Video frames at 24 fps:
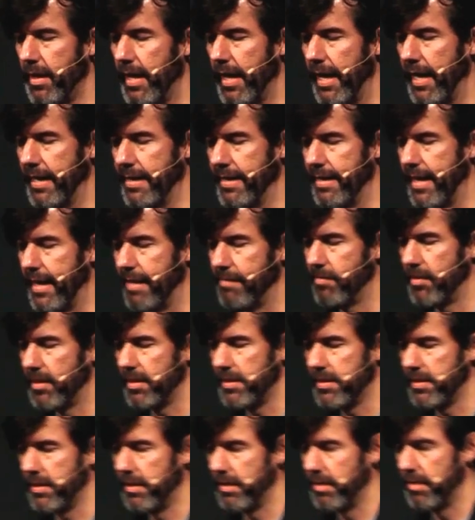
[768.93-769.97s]
And I was
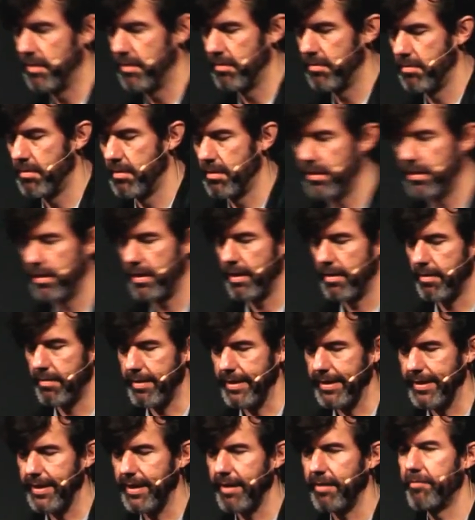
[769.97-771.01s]

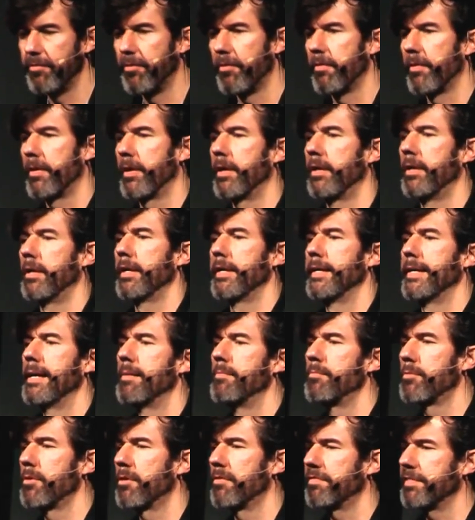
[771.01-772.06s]
thinking for a
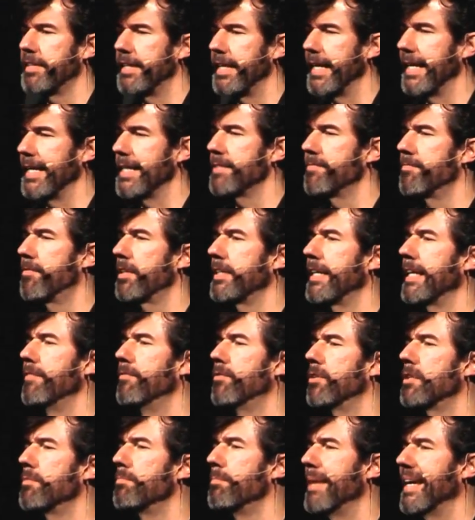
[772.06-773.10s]
number of days what it
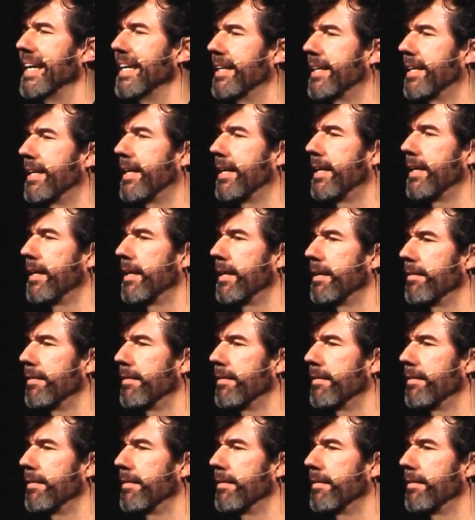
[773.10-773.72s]
would make,